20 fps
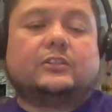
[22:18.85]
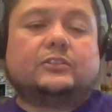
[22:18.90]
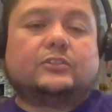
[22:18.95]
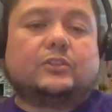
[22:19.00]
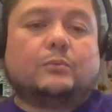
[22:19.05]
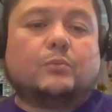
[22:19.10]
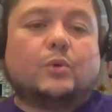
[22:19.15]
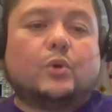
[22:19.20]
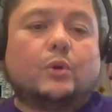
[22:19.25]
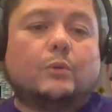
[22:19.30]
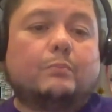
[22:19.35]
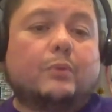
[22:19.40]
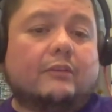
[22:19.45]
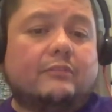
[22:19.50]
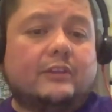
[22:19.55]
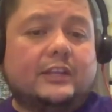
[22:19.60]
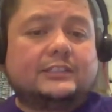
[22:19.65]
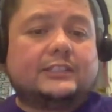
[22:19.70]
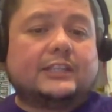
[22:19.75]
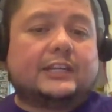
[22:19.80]
So more
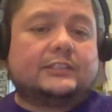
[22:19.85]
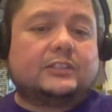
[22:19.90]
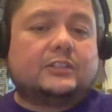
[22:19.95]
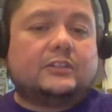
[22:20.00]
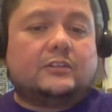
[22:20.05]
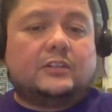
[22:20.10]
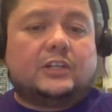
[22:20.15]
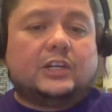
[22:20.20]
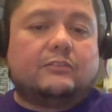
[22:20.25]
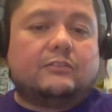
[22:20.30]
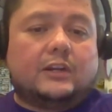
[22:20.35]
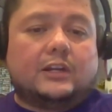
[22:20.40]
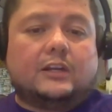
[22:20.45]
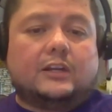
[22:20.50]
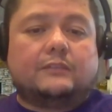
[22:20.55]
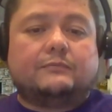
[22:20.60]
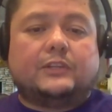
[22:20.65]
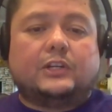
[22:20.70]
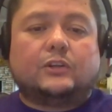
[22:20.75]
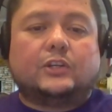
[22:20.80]
public sector,
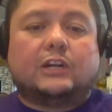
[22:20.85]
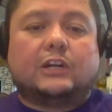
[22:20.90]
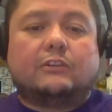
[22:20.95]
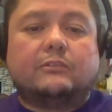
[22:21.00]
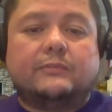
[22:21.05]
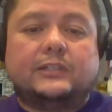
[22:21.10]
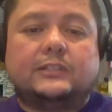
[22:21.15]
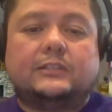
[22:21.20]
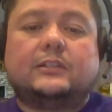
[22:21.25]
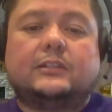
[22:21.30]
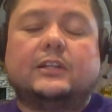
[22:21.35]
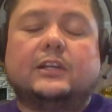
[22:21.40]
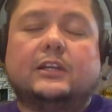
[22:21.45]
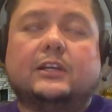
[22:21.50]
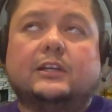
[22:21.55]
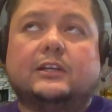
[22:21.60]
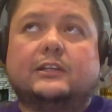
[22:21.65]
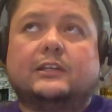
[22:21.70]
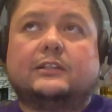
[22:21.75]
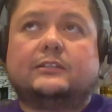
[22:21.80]
government,
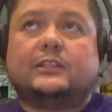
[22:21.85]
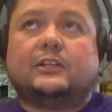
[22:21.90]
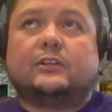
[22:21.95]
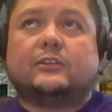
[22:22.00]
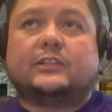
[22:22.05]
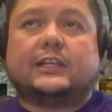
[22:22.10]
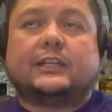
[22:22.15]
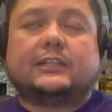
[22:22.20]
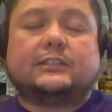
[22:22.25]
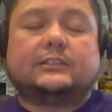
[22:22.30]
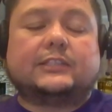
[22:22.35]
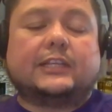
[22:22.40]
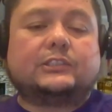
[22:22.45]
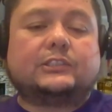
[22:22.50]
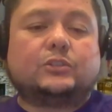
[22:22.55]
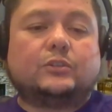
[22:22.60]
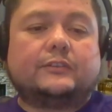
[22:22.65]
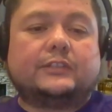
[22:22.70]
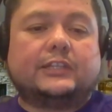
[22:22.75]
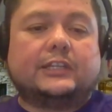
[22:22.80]
that
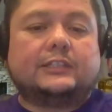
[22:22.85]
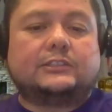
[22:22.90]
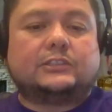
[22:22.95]
sort of thing.